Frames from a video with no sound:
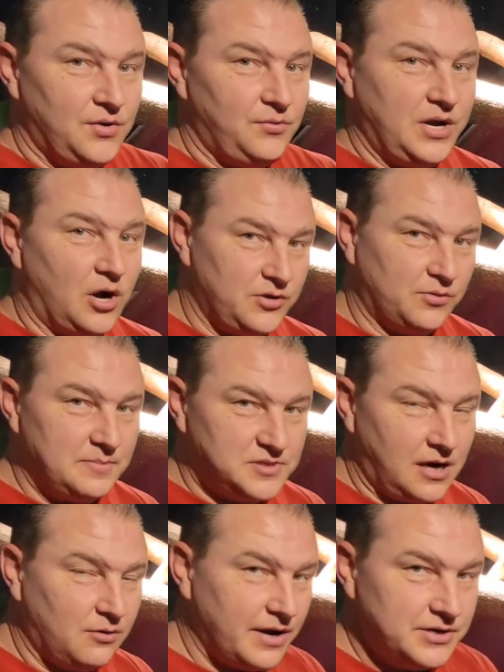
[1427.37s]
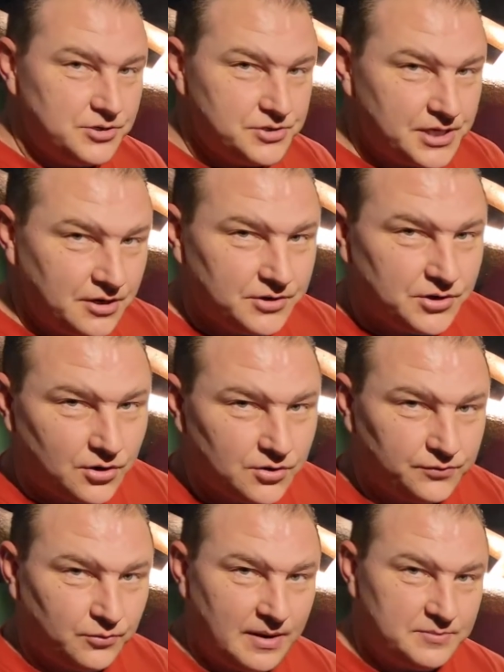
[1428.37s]
We are the Reptile Rangers here at the
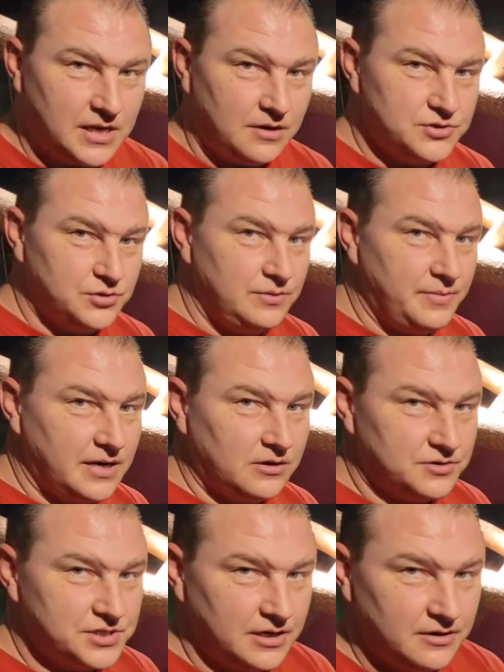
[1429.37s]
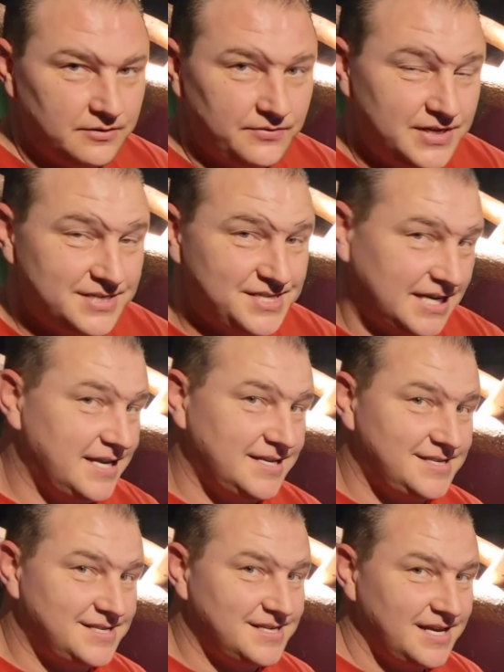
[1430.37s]
Kernersville Reptile Zoo and Medical Center. This
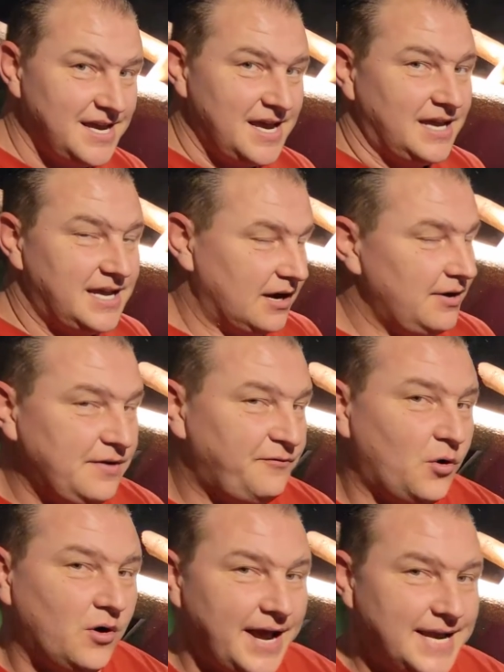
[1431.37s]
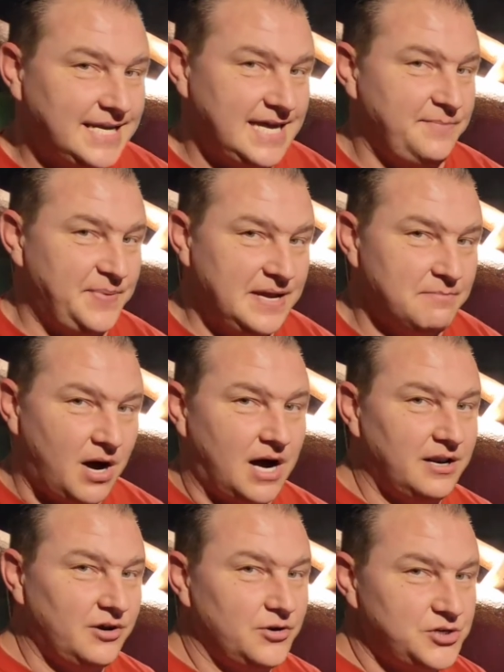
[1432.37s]
is Caring for and Keeping
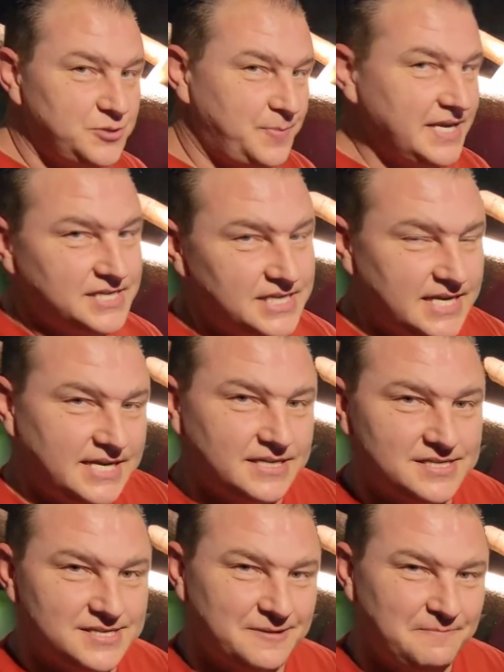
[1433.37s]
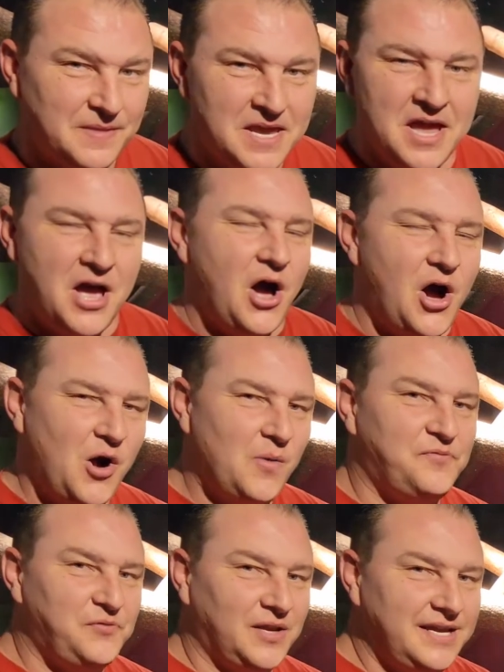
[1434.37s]
Monitor Species.
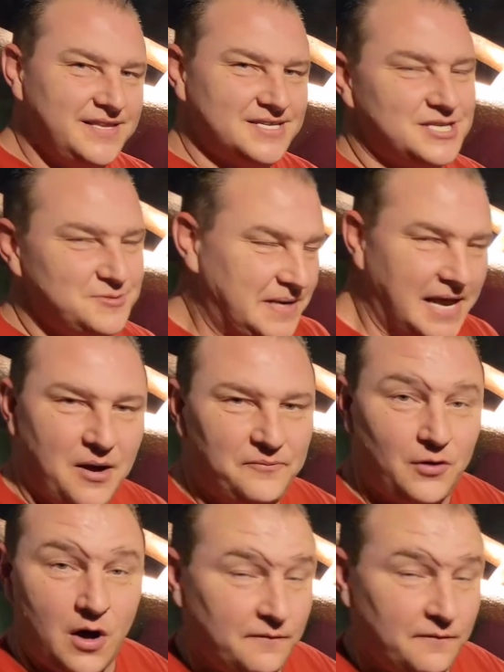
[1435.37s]
Hopefully this has been helpful.